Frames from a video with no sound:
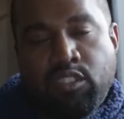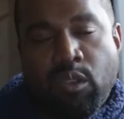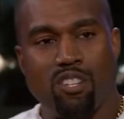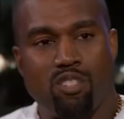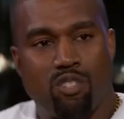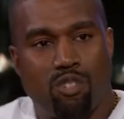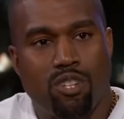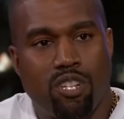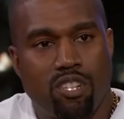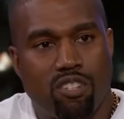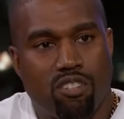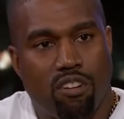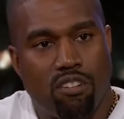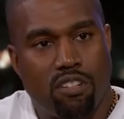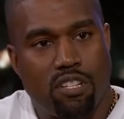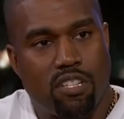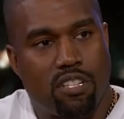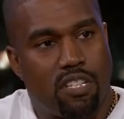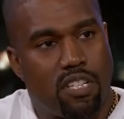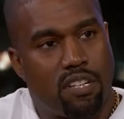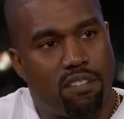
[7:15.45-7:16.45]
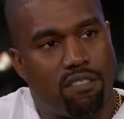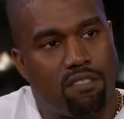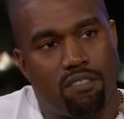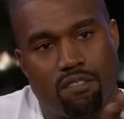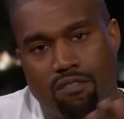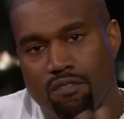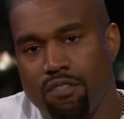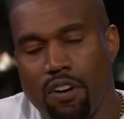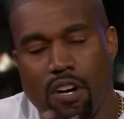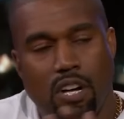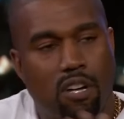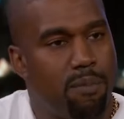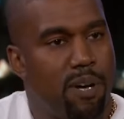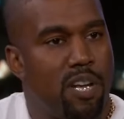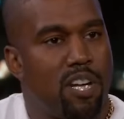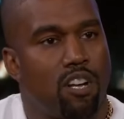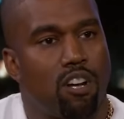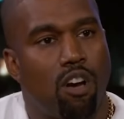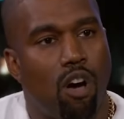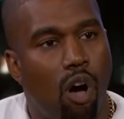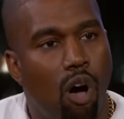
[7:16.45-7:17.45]
In a podcast interview, he lashes
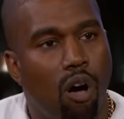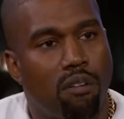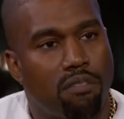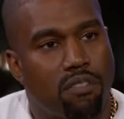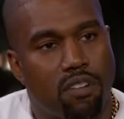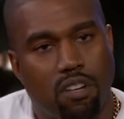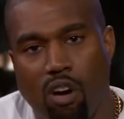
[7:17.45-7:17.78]
out at Howard